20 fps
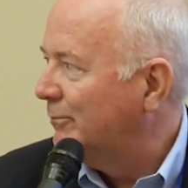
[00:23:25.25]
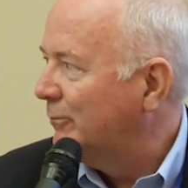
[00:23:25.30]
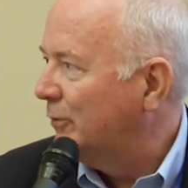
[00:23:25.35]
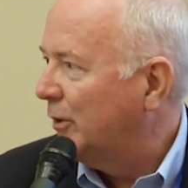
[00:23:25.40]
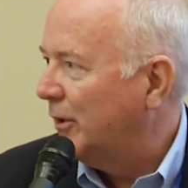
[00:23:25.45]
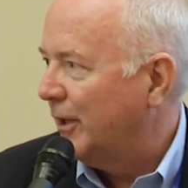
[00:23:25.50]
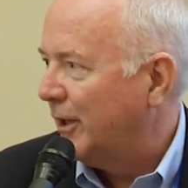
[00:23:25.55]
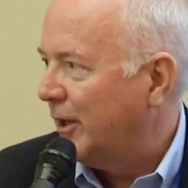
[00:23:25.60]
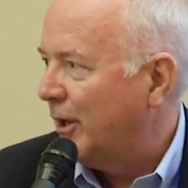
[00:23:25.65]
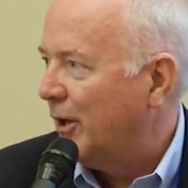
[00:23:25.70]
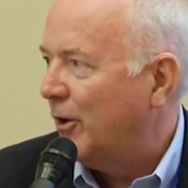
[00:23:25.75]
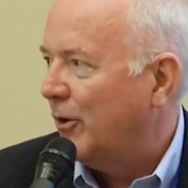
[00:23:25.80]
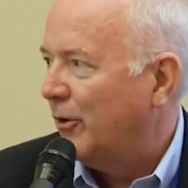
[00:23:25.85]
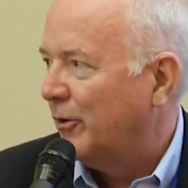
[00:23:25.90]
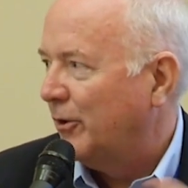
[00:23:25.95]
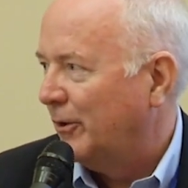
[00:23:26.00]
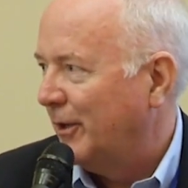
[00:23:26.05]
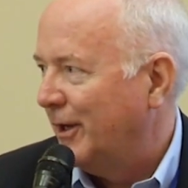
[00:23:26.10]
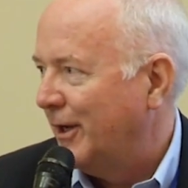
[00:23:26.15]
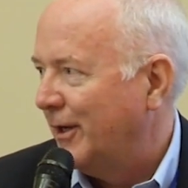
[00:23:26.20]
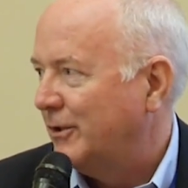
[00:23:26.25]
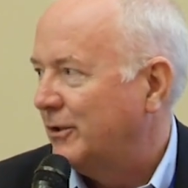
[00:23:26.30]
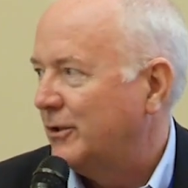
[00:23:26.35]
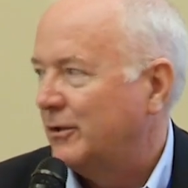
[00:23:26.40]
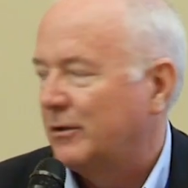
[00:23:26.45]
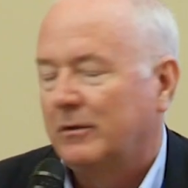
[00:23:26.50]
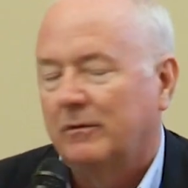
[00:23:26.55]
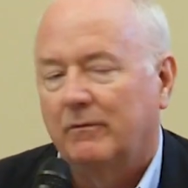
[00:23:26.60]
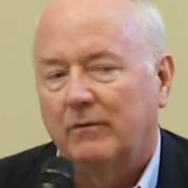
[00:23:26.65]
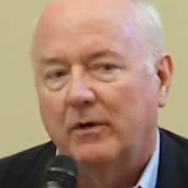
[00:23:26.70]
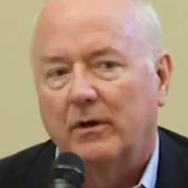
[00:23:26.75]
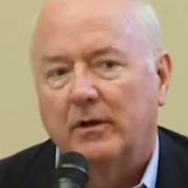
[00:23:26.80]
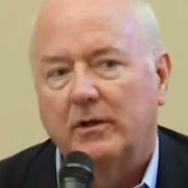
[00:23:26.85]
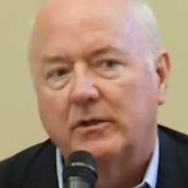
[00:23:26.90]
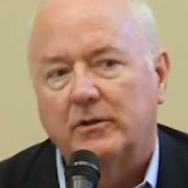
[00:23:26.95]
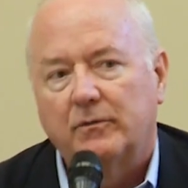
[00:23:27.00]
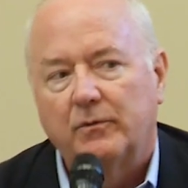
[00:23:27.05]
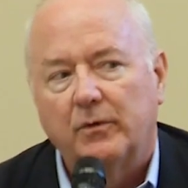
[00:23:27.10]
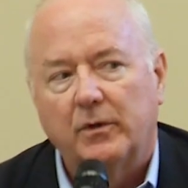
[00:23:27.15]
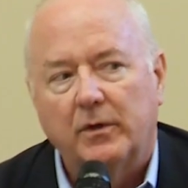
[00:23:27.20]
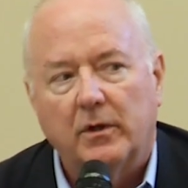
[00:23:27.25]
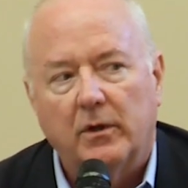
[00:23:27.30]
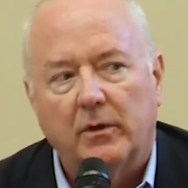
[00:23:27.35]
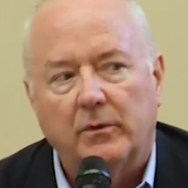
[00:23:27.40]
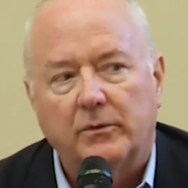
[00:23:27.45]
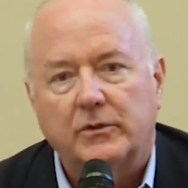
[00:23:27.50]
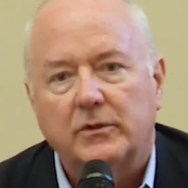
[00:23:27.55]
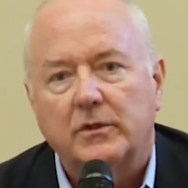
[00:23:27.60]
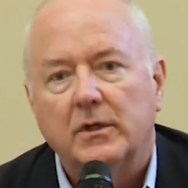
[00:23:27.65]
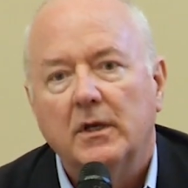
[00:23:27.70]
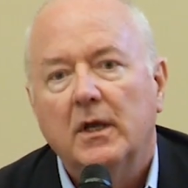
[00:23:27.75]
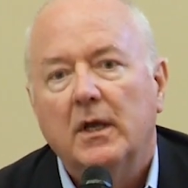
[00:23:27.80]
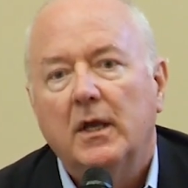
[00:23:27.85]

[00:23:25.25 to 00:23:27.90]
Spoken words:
click on all the links to the various footnotes.